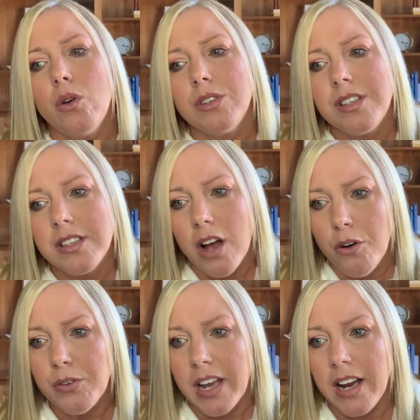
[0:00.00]

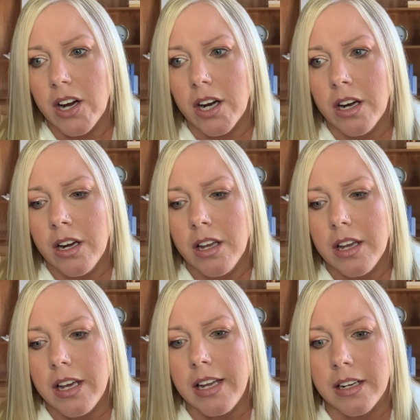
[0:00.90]
Self-care
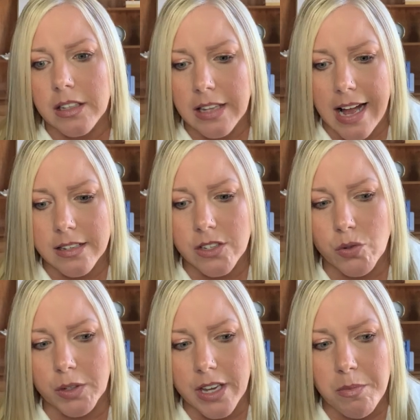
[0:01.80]
in class is
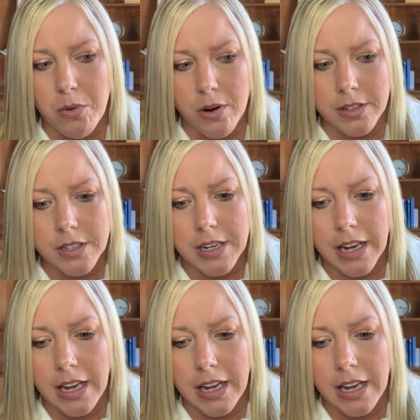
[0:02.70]
really important.